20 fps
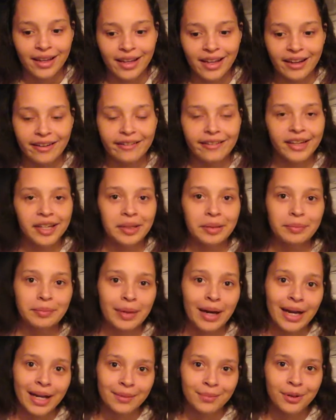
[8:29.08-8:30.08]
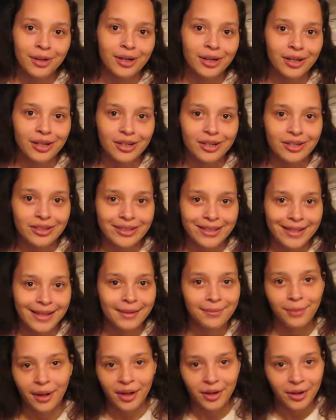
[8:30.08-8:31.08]
carrying my purse
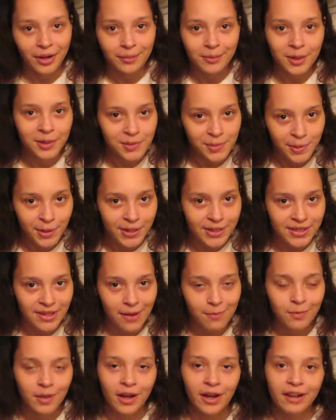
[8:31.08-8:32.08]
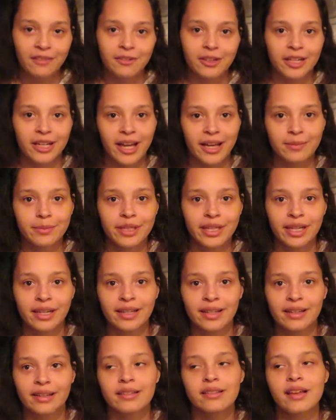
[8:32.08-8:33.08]
and my grandma's purse up there every day,
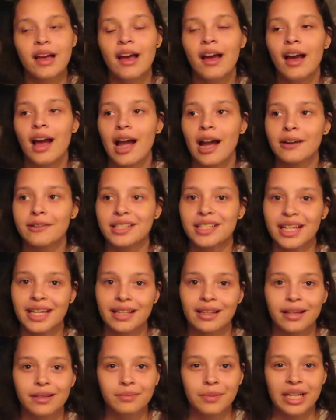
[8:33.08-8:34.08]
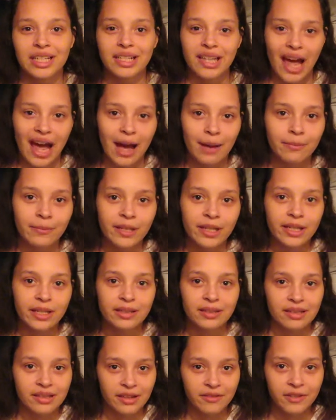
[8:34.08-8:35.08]
because I would take like my tablet
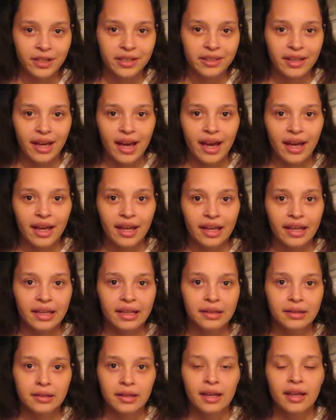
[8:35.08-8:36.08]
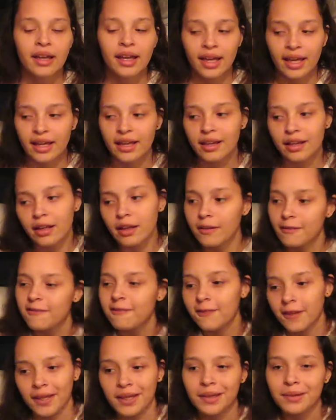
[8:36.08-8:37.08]
and stuff like that, and it couldn't
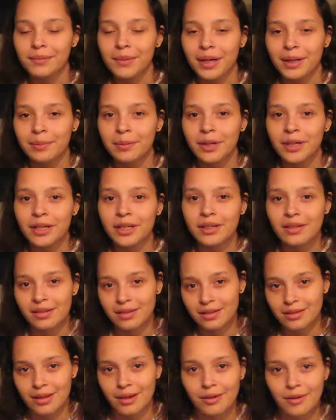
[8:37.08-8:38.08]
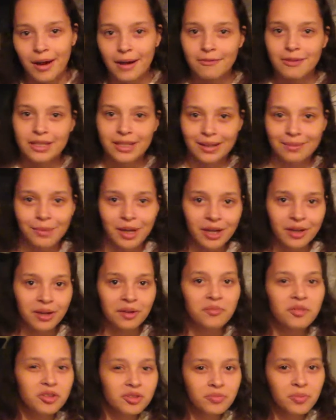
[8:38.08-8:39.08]
fit in my purse, so I would take my
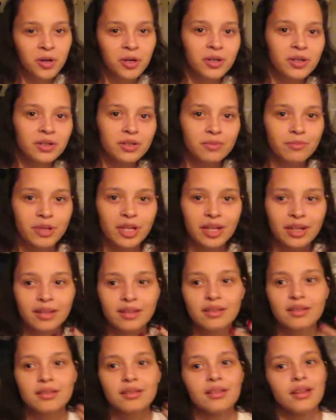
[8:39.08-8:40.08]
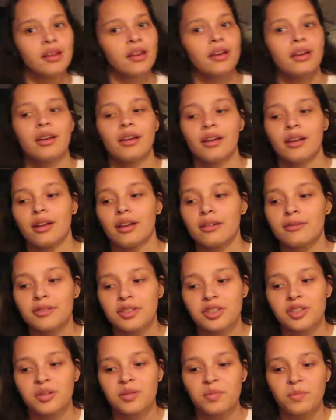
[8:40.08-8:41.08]
grandma's purse because it
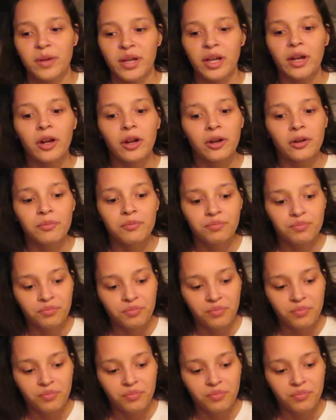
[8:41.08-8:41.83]
was just bigger.